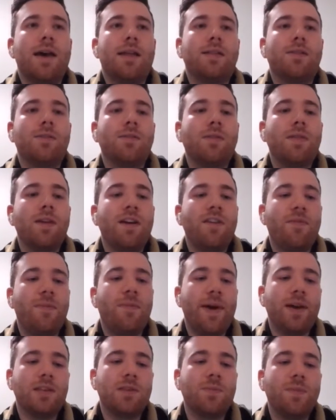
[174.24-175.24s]
at their left
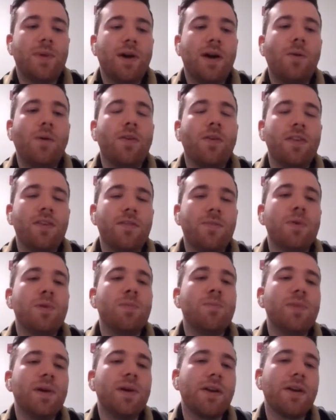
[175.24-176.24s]
back spot while they've
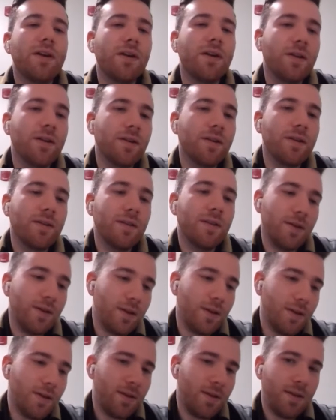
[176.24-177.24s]
been better.
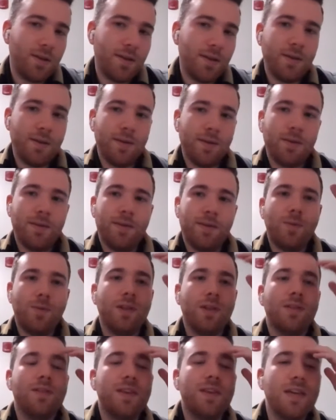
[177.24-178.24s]

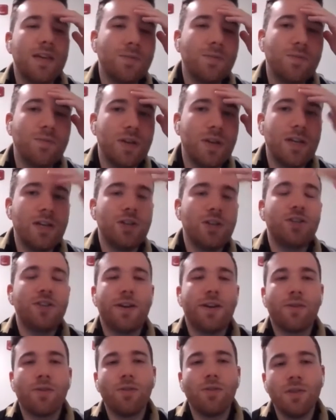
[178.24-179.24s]
While the team in
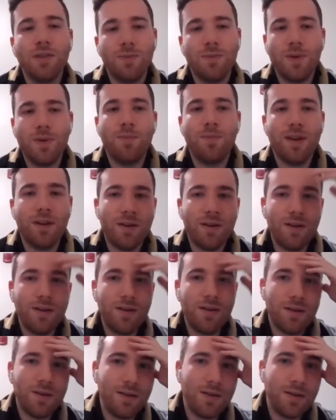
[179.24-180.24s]
general has been better.
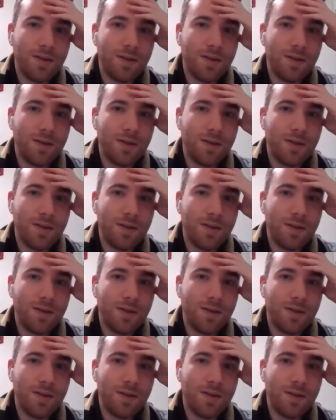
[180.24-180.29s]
